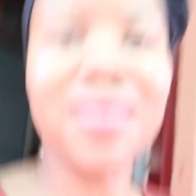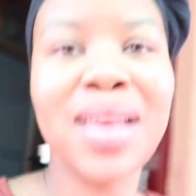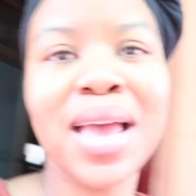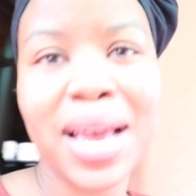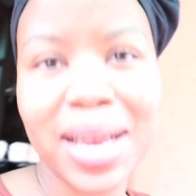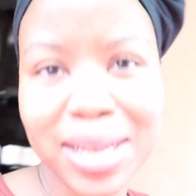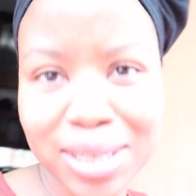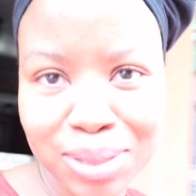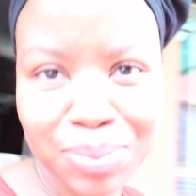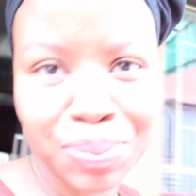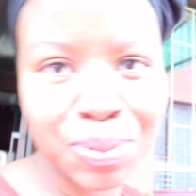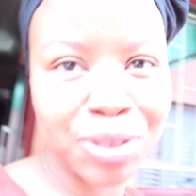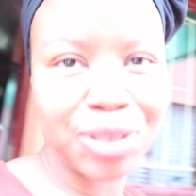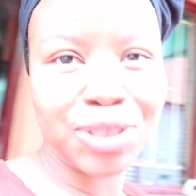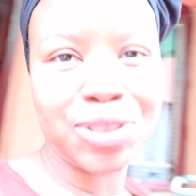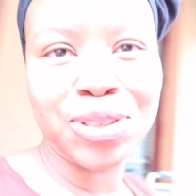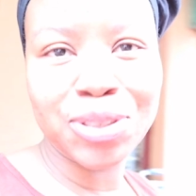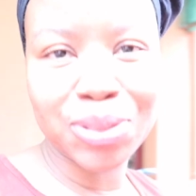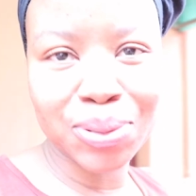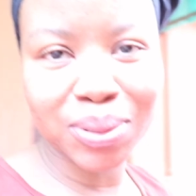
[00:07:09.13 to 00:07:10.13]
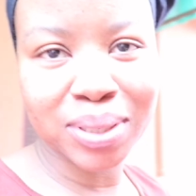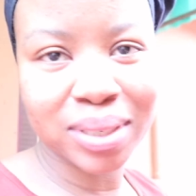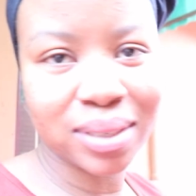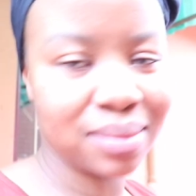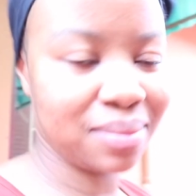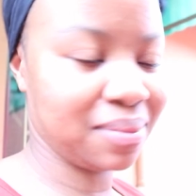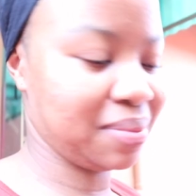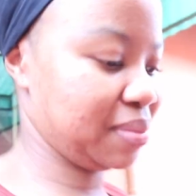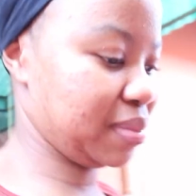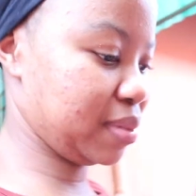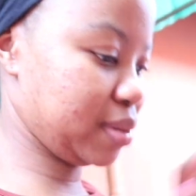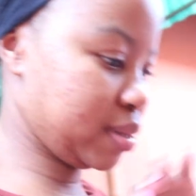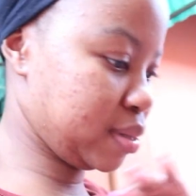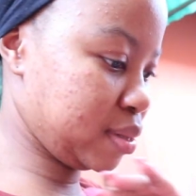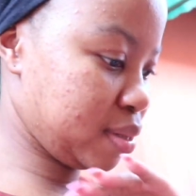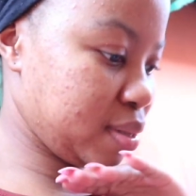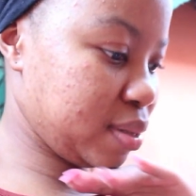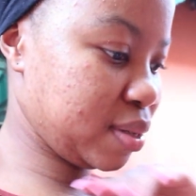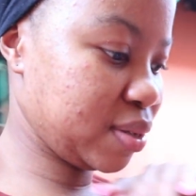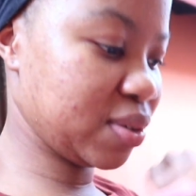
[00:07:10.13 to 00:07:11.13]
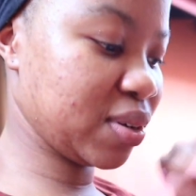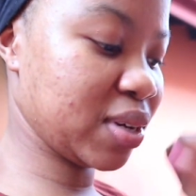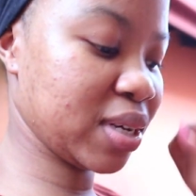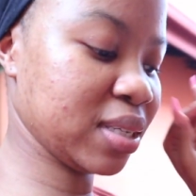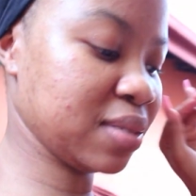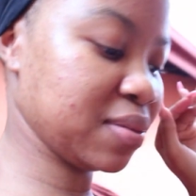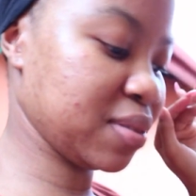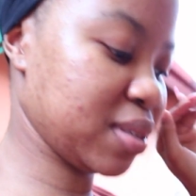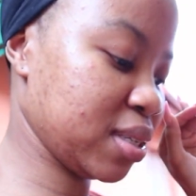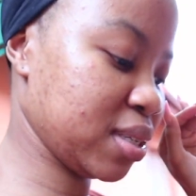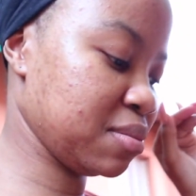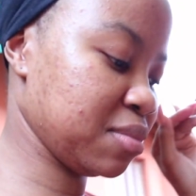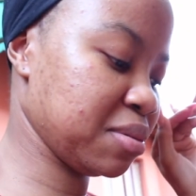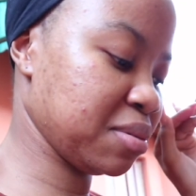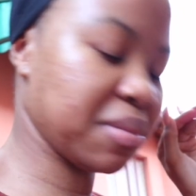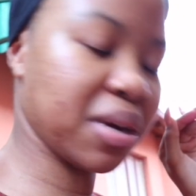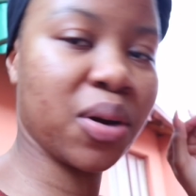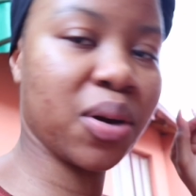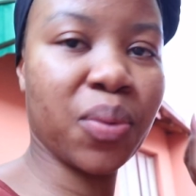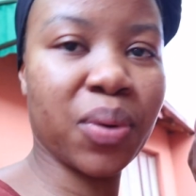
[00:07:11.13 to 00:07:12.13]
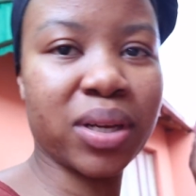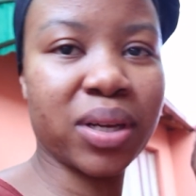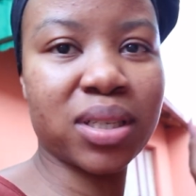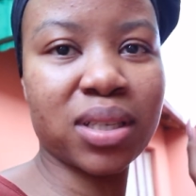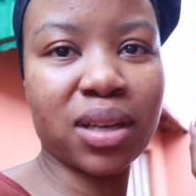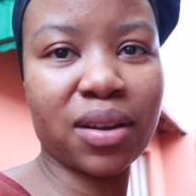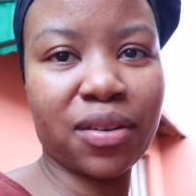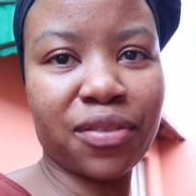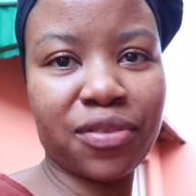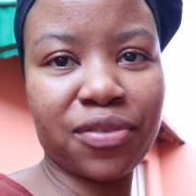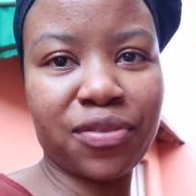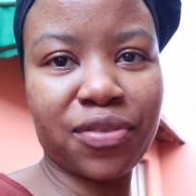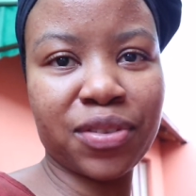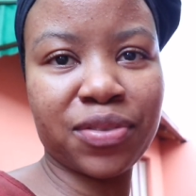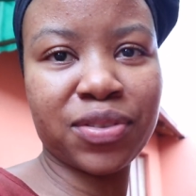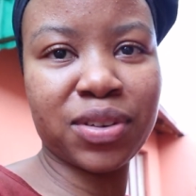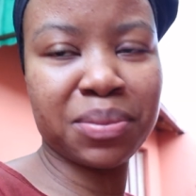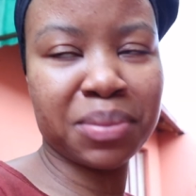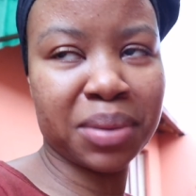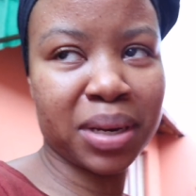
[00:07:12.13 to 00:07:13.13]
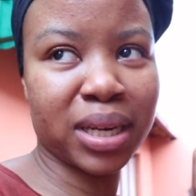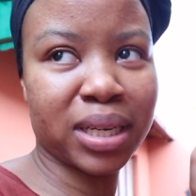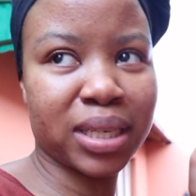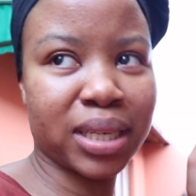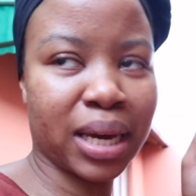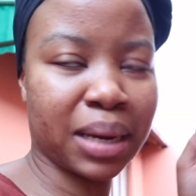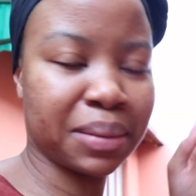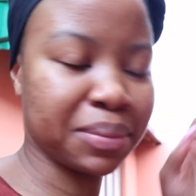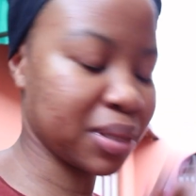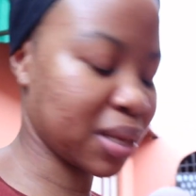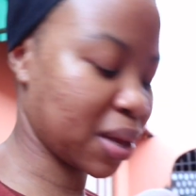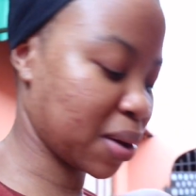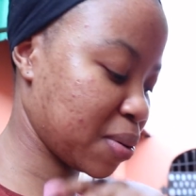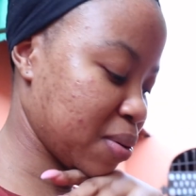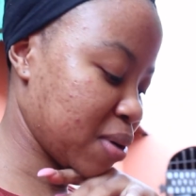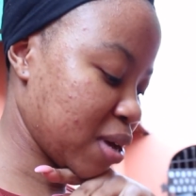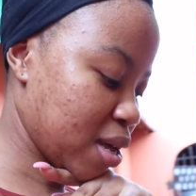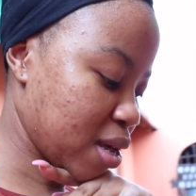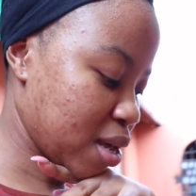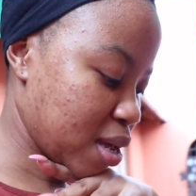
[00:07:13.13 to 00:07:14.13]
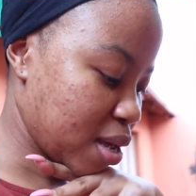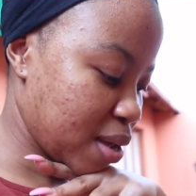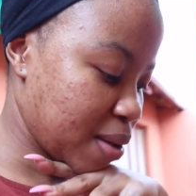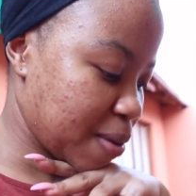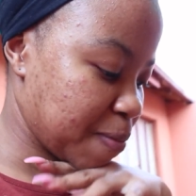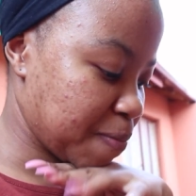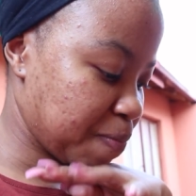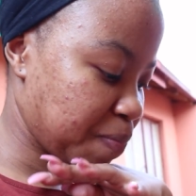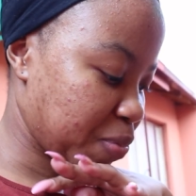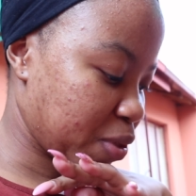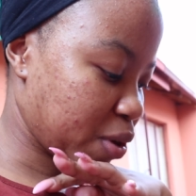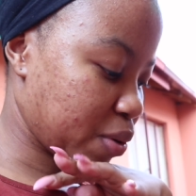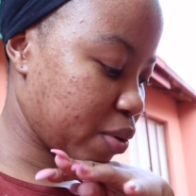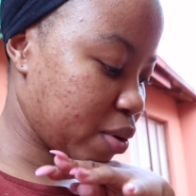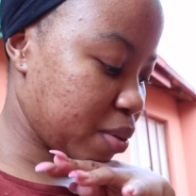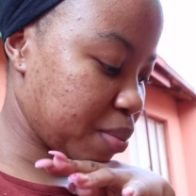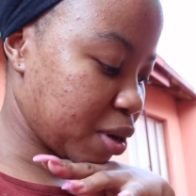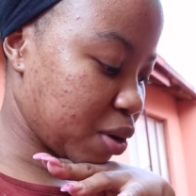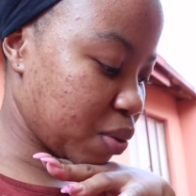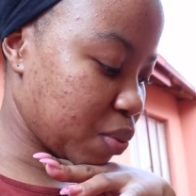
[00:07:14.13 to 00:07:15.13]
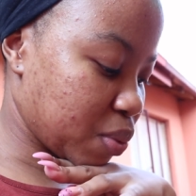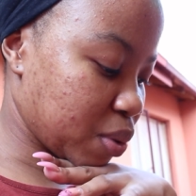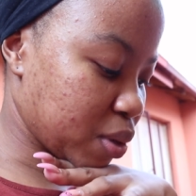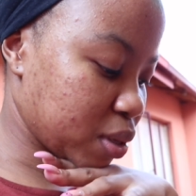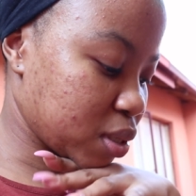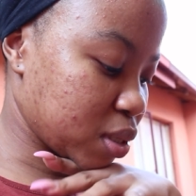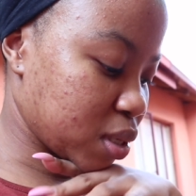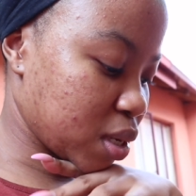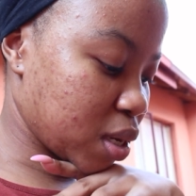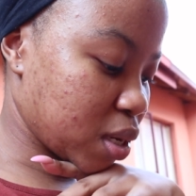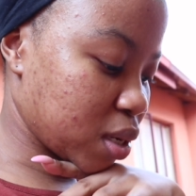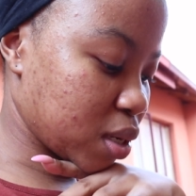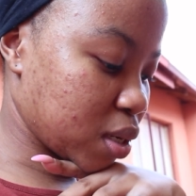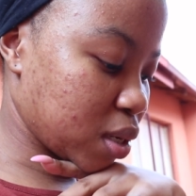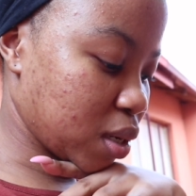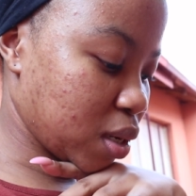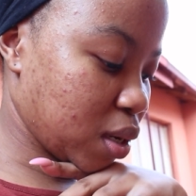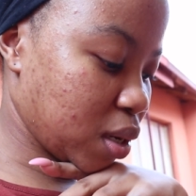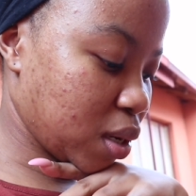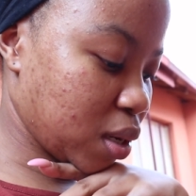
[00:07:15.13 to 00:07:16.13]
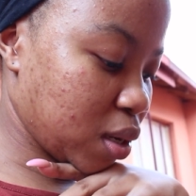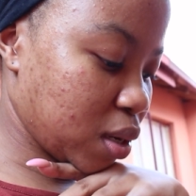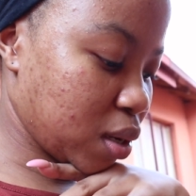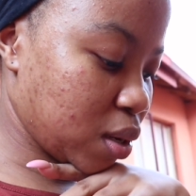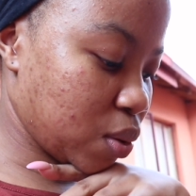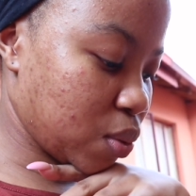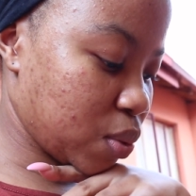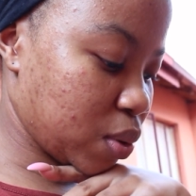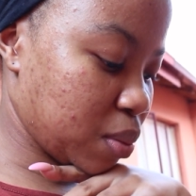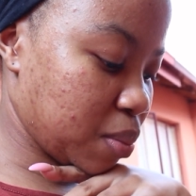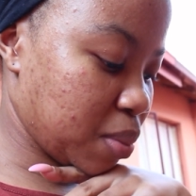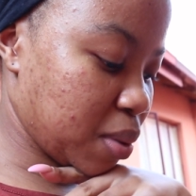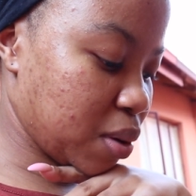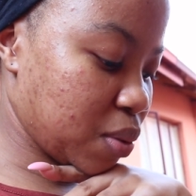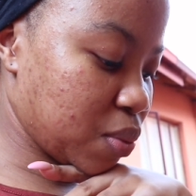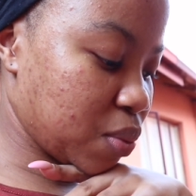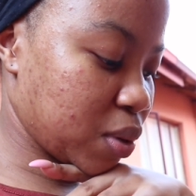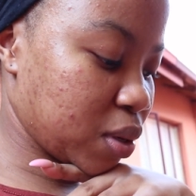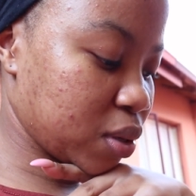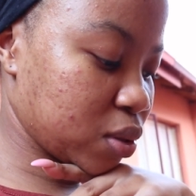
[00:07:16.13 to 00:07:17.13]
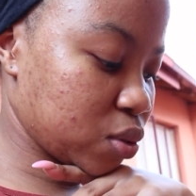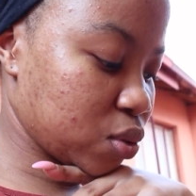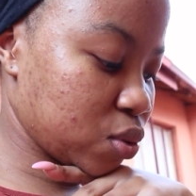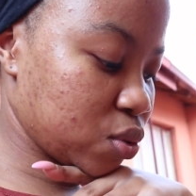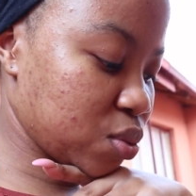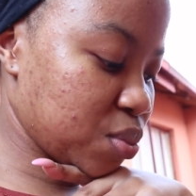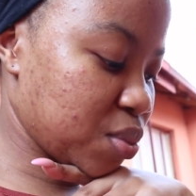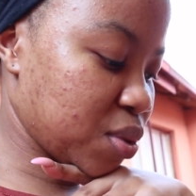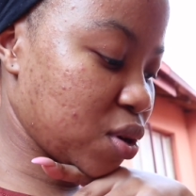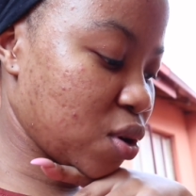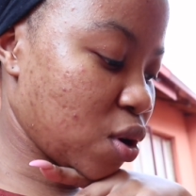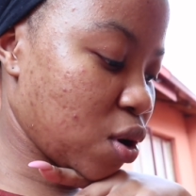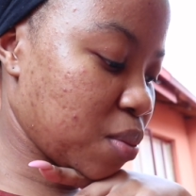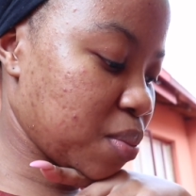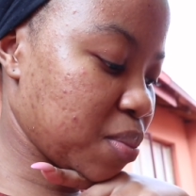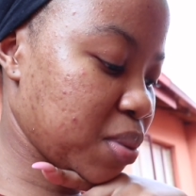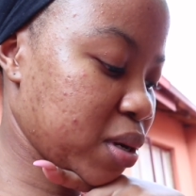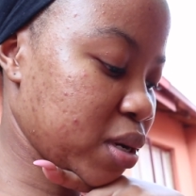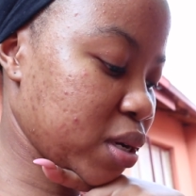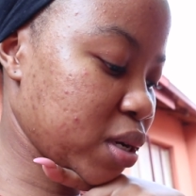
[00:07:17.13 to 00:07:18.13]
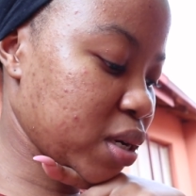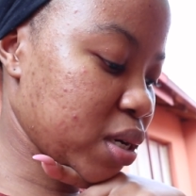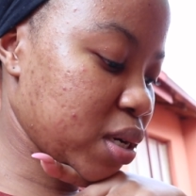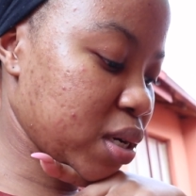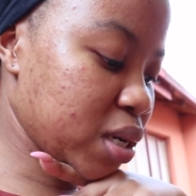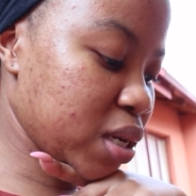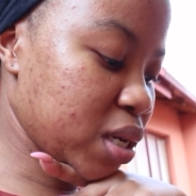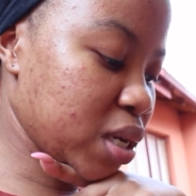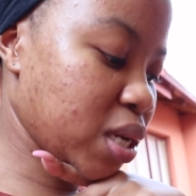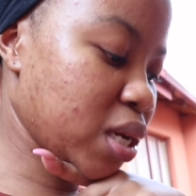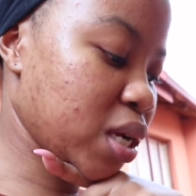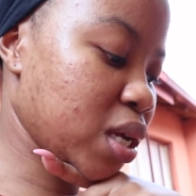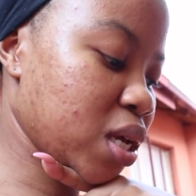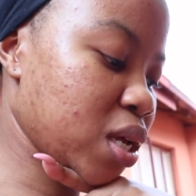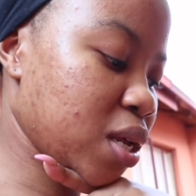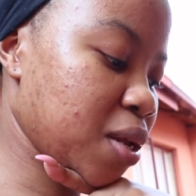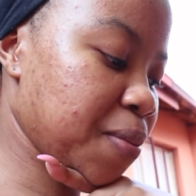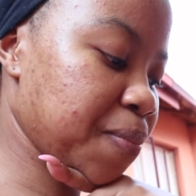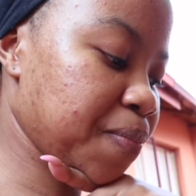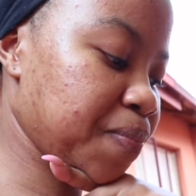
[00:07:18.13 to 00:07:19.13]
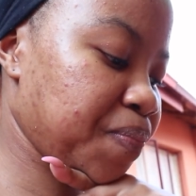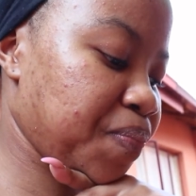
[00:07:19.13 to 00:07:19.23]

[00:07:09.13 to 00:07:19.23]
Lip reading: as per usual. You guys have seen me make wings 50 million times now. I want to make wings and I want my wings to be completely